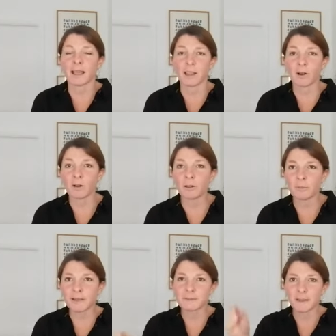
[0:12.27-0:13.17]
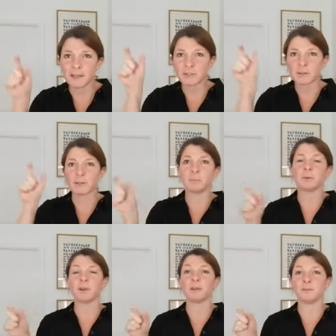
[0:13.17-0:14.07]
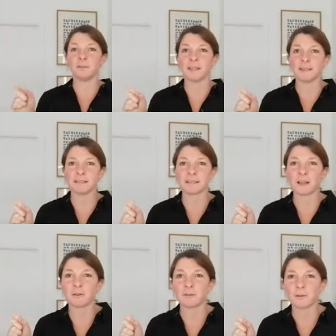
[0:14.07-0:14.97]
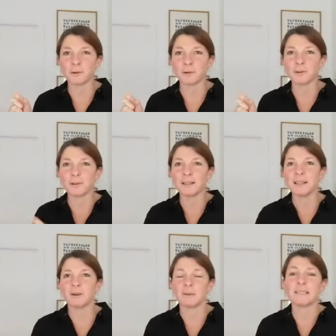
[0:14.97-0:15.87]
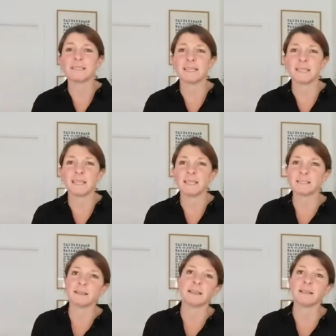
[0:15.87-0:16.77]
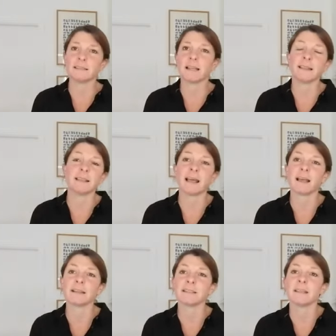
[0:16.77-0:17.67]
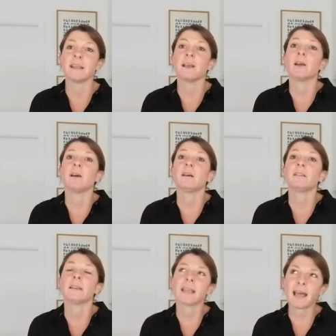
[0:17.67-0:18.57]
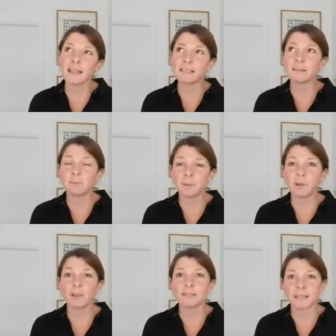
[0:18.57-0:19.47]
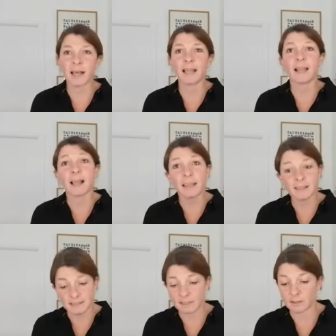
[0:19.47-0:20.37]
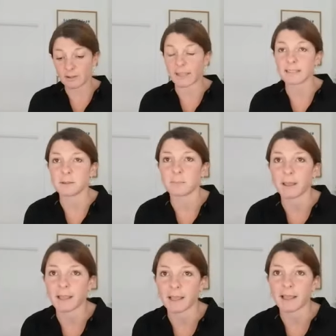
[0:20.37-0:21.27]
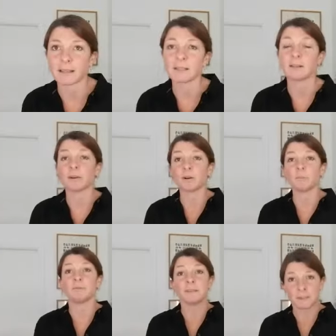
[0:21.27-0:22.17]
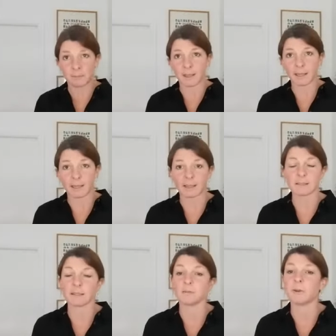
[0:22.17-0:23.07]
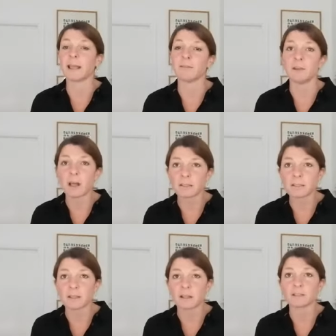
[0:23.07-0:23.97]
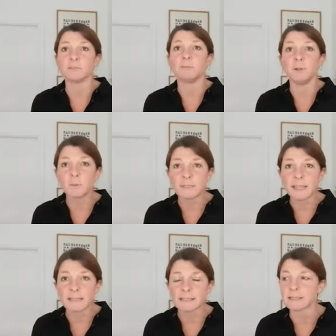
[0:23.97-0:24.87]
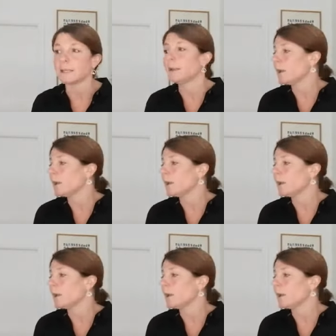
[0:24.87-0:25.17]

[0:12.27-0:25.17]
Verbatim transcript: I always make sure the bird feeders are full with seeds and things like that. The kinds of birds that I like to look at in my garden that come and visit my garden, we have lots and lots of blue tits.